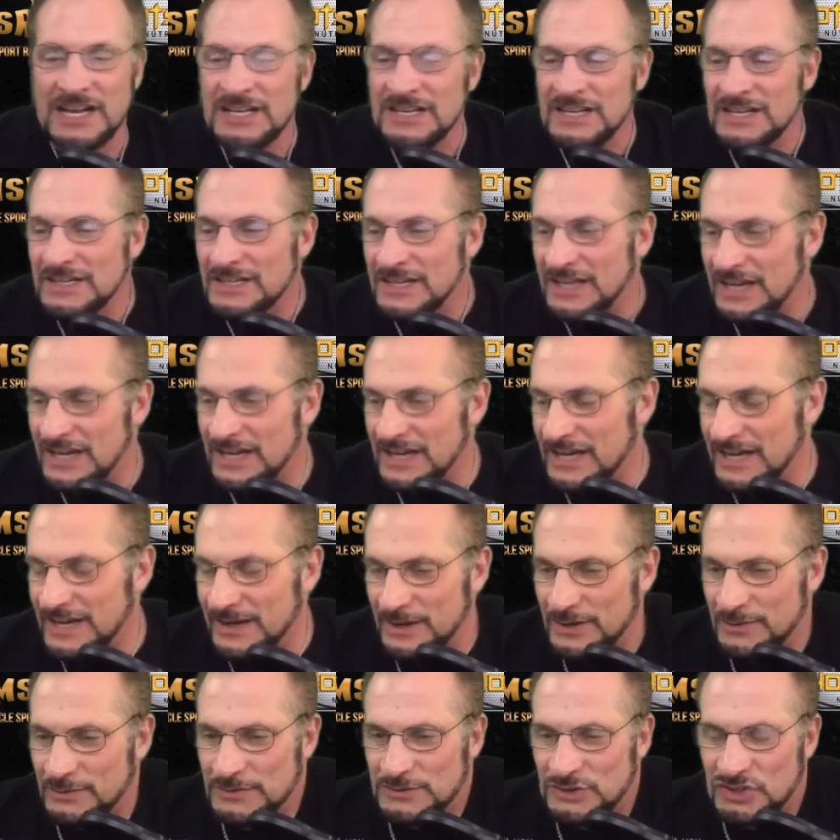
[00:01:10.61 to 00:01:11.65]

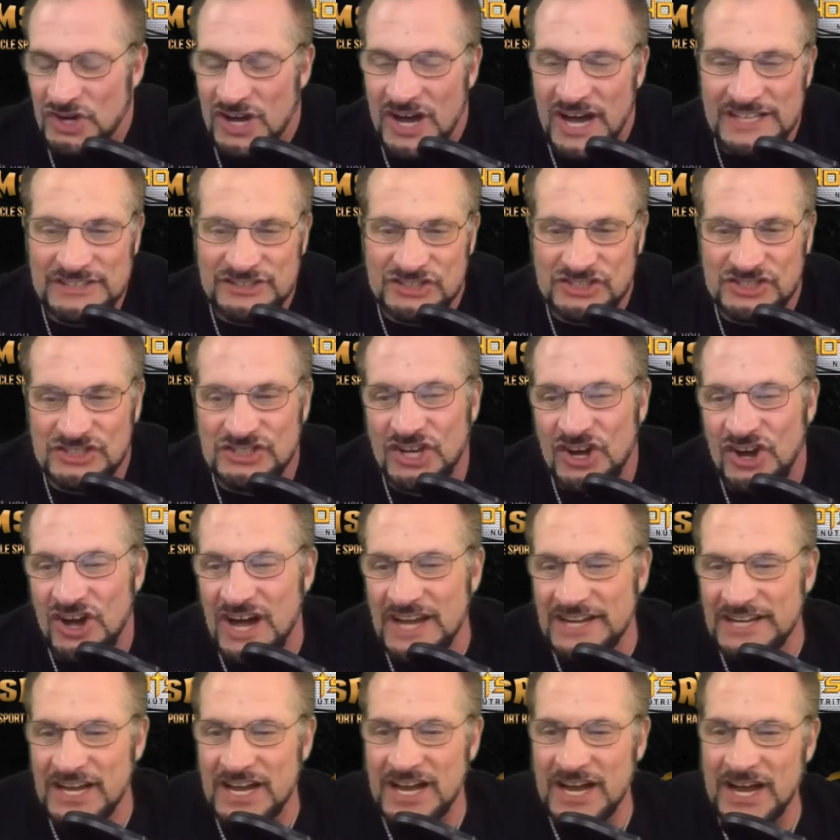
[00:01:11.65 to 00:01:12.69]
John
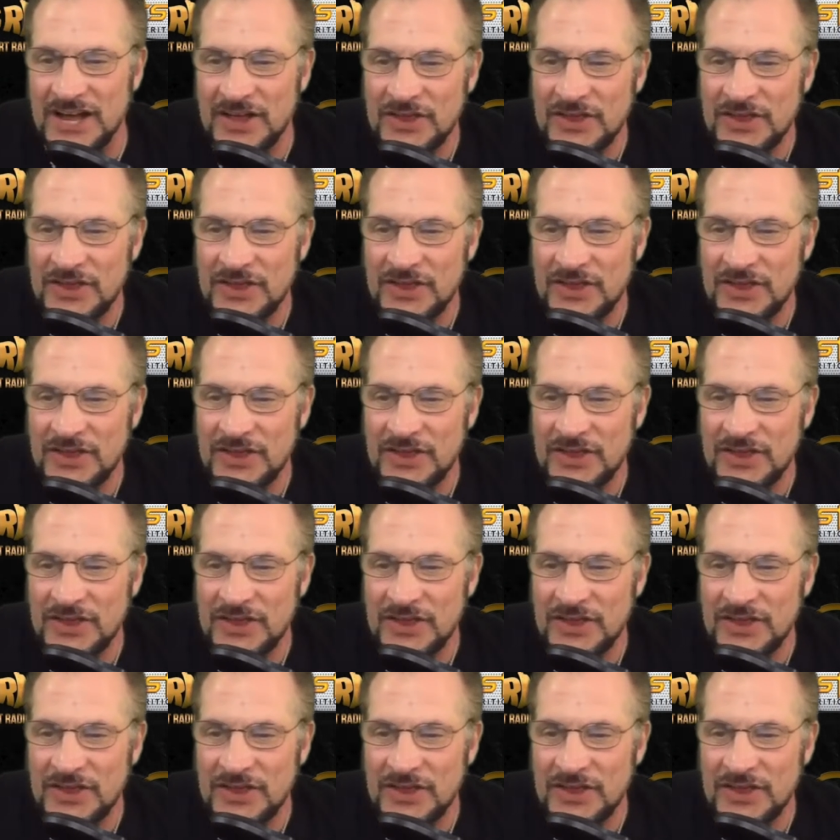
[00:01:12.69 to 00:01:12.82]
Starner.